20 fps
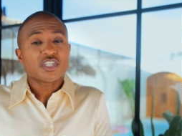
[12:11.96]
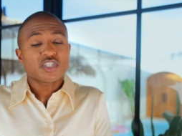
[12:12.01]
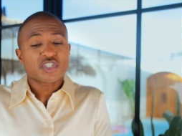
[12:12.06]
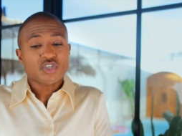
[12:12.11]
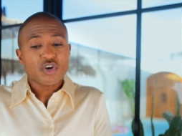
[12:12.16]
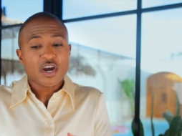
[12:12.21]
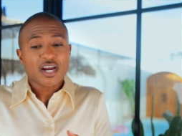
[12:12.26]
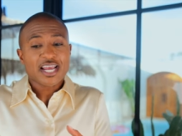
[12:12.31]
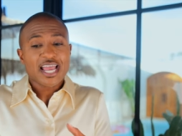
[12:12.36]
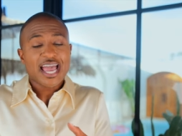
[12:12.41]
to
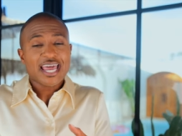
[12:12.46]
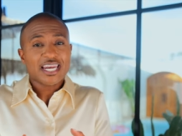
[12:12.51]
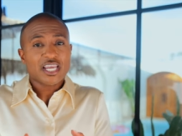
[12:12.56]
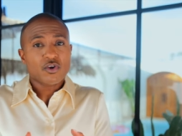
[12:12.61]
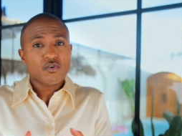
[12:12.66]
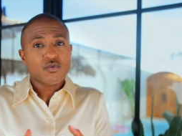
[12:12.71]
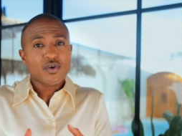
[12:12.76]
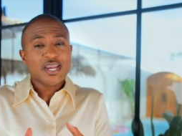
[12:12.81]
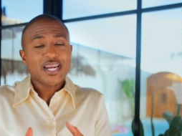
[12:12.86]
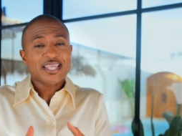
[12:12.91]
start kind
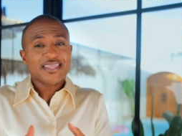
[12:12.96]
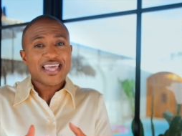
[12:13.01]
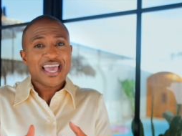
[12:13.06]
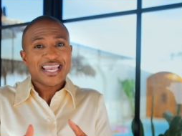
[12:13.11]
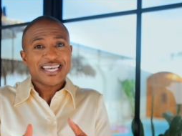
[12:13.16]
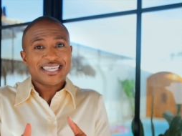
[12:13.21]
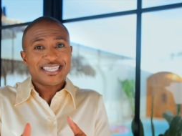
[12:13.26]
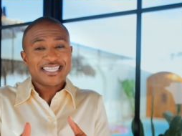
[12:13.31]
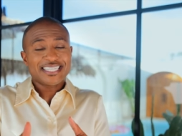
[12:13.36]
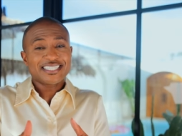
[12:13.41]
of creating
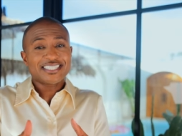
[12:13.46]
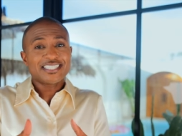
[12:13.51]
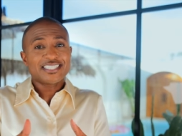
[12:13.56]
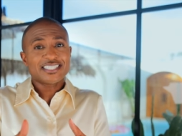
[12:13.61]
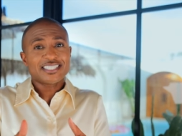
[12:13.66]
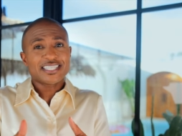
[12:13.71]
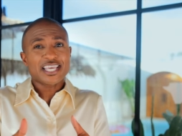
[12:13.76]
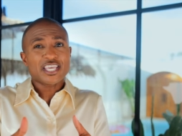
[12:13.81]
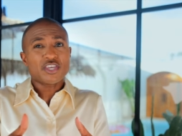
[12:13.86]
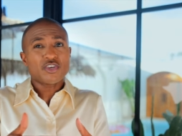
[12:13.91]
that
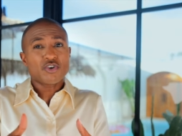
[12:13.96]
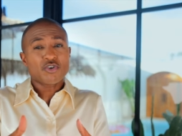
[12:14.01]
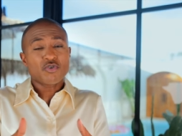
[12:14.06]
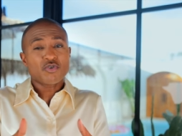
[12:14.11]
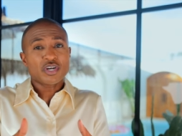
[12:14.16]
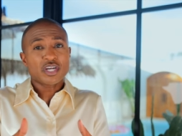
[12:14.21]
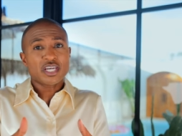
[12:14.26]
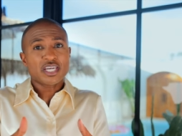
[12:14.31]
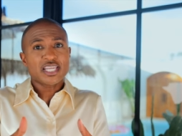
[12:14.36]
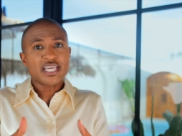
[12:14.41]
distance that you're
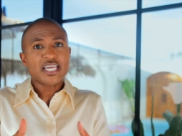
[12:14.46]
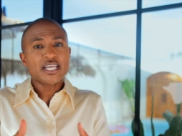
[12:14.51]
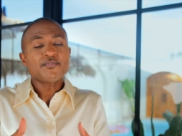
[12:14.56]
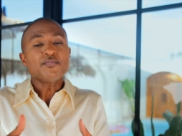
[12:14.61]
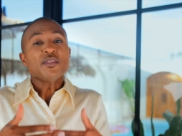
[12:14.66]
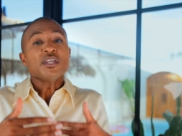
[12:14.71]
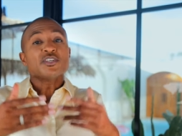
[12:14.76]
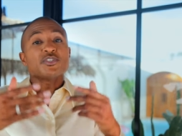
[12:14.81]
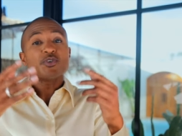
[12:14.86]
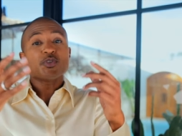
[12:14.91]
going to
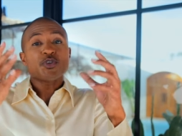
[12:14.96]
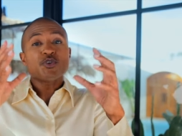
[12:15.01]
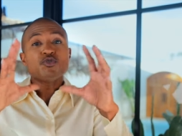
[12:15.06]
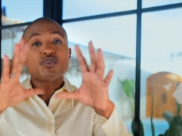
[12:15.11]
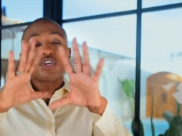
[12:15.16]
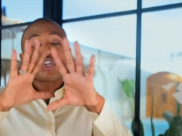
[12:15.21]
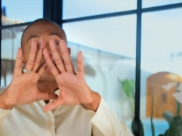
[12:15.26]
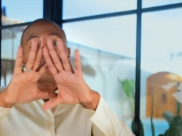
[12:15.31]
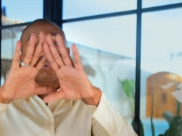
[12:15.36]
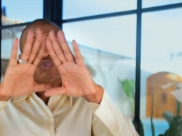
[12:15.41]
need so you
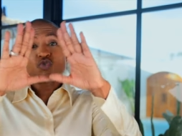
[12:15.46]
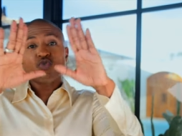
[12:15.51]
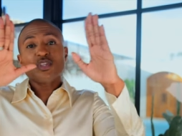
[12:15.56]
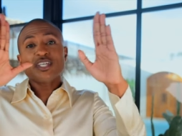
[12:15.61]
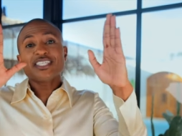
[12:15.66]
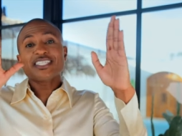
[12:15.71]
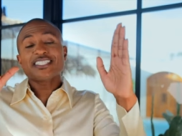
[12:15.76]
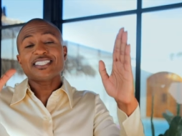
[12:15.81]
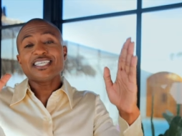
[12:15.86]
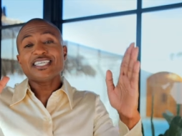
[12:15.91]
can
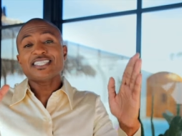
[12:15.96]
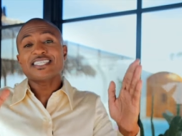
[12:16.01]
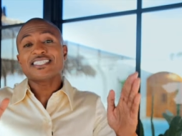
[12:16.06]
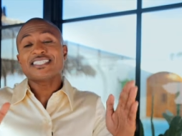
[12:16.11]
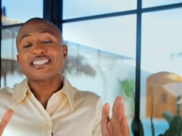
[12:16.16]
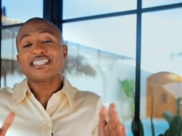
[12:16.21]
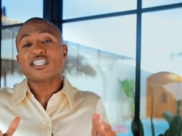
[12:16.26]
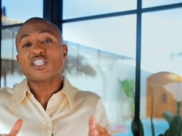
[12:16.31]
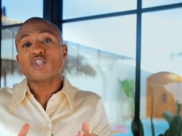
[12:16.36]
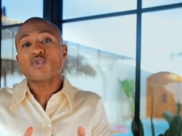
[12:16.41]
truly see the
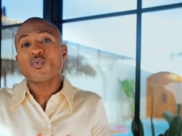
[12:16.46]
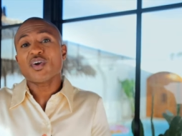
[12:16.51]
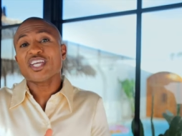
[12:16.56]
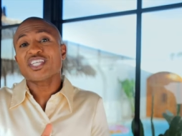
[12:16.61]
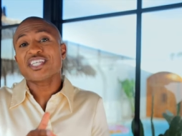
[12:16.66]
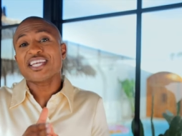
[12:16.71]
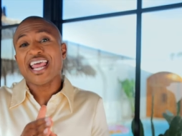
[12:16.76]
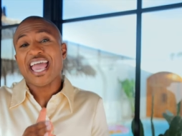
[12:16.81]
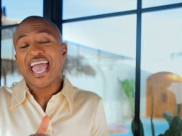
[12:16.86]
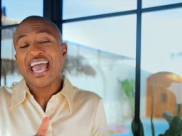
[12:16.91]

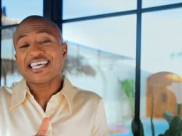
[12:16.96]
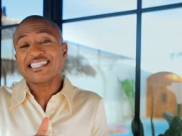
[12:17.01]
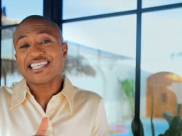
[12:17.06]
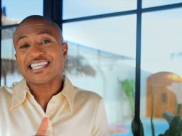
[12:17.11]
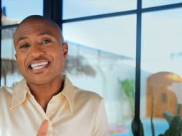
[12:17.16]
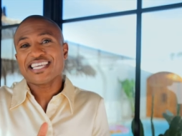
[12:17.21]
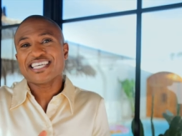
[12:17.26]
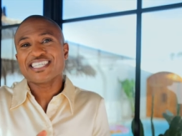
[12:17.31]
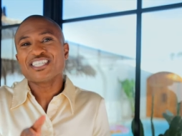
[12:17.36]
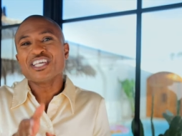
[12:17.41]
situation as
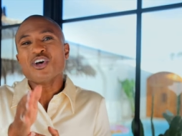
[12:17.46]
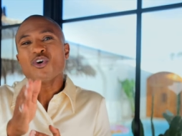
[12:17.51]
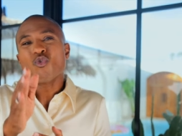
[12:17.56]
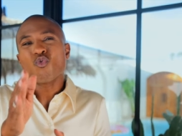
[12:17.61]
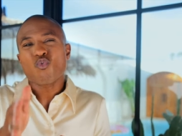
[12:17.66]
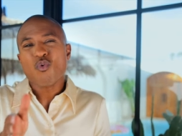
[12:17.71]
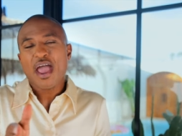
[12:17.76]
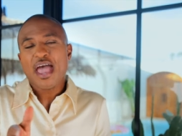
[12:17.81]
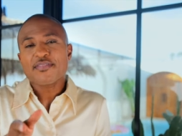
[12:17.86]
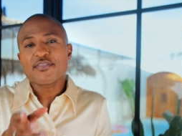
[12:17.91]
it is
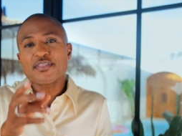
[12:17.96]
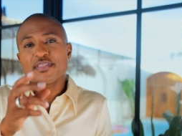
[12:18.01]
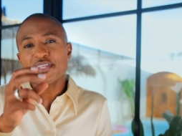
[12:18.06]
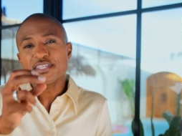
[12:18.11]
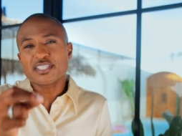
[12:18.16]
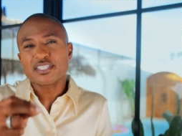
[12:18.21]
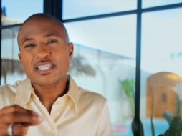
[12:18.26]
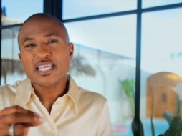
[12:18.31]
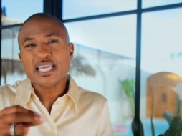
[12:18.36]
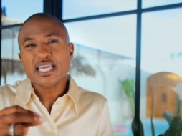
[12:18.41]
rather
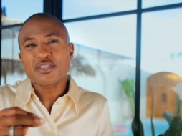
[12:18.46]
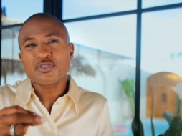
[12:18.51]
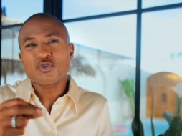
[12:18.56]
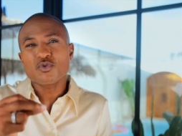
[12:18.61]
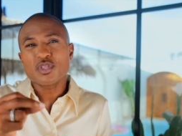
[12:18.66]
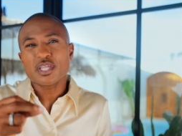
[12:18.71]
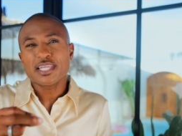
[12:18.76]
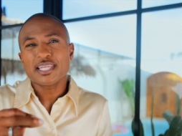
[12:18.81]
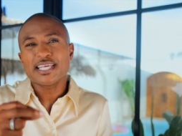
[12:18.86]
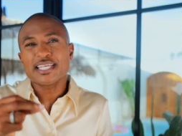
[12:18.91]
than seeing it
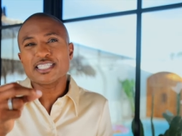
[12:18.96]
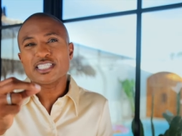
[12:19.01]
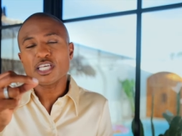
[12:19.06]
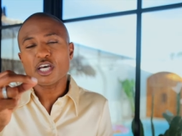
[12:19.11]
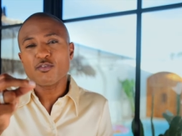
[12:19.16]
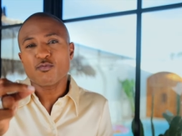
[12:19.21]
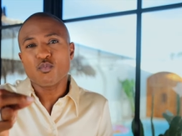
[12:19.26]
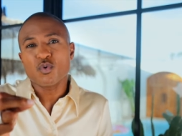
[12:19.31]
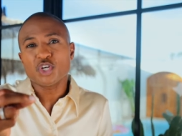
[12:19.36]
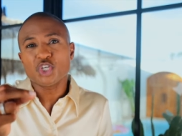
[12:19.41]
through the lens
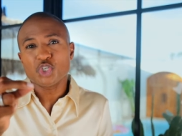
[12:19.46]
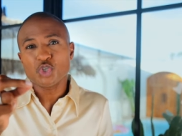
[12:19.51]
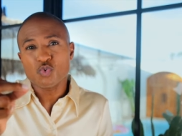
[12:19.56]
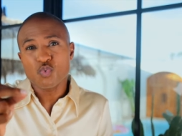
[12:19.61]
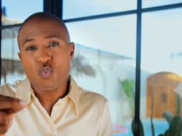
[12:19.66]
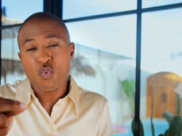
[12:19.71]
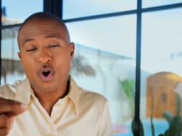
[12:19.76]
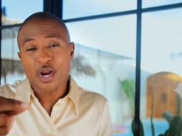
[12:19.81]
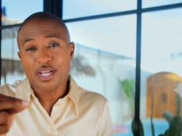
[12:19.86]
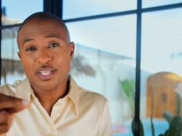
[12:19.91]
of what
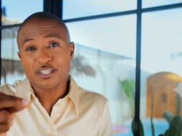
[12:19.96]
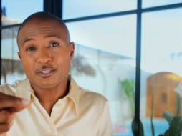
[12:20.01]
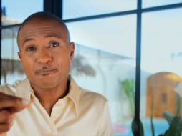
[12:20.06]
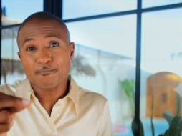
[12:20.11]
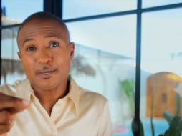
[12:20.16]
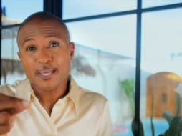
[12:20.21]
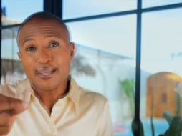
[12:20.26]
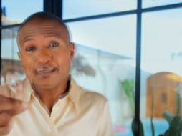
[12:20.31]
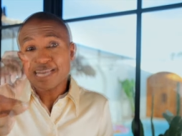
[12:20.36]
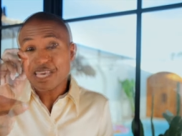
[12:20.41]
you want it to
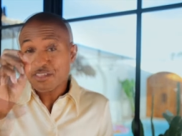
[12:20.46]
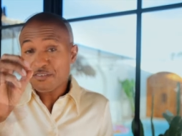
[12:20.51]
be.